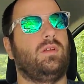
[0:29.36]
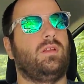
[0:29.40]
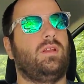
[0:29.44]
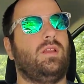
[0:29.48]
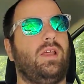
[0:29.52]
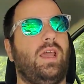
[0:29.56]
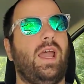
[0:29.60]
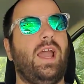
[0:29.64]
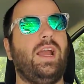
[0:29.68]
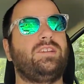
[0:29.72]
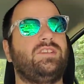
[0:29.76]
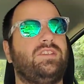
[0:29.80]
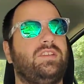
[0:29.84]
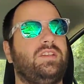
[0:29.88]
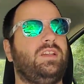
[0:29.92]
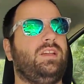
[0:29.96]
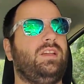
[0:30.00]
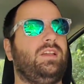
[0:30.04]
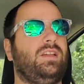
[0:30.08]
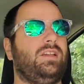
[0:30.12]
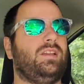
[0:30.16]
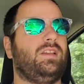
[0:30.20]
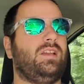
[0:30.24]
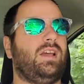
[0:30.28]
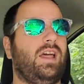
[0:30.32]

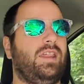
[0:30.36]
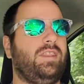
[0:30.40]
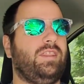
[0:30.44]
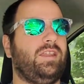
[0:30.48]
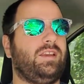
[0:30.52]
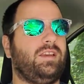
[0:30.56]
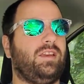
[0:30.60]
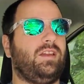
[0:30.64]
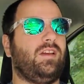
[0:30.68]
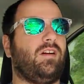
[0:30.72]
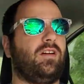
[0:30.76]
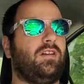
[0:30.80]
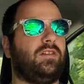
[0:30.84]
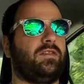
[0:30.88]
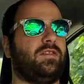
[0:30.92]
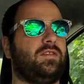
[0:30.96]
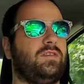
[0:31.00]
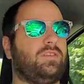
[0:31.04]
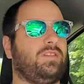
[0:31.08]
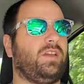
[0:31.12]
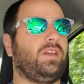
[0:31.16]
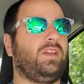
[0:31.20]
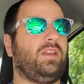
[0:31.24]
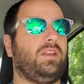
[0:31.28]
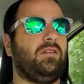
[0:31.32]
Actually, I think the Yaris is slightly